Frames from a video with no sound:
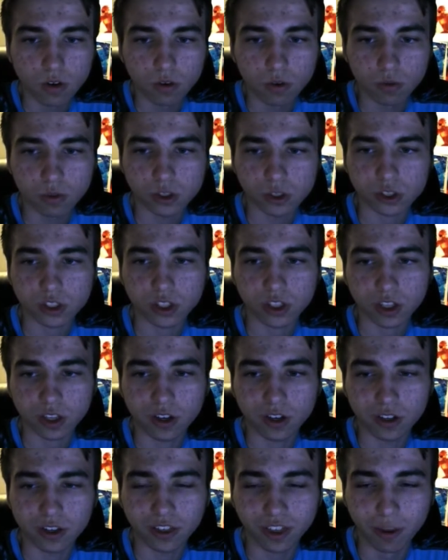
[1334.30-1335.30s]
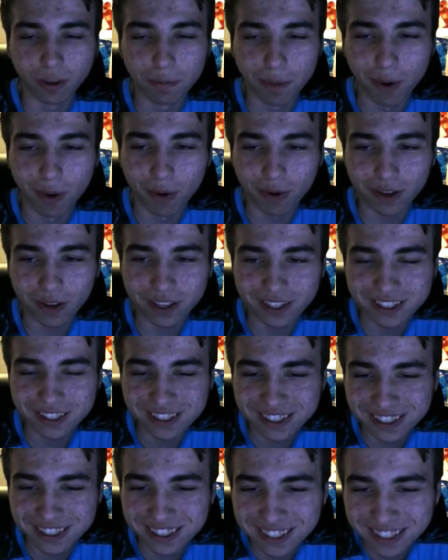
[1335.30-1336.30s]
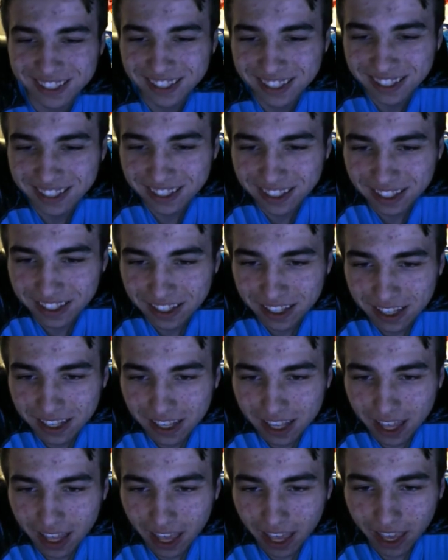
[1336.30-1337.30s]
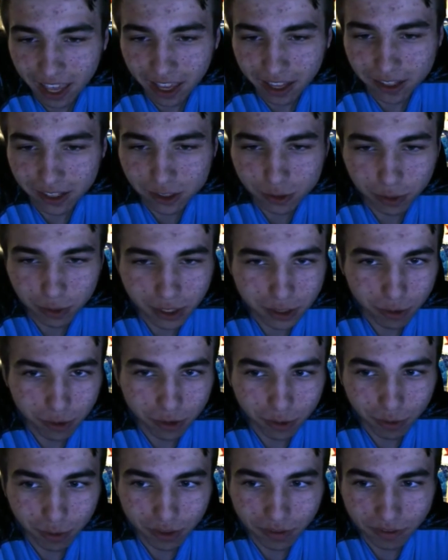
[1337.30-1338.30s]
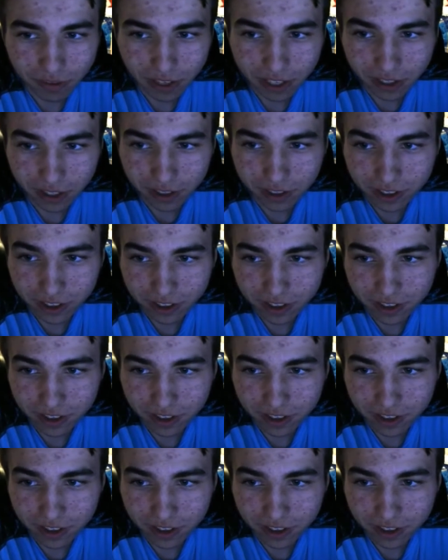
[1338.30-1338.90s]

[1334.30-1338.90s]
we're just going to call the boys and swing 21 to Vanguard.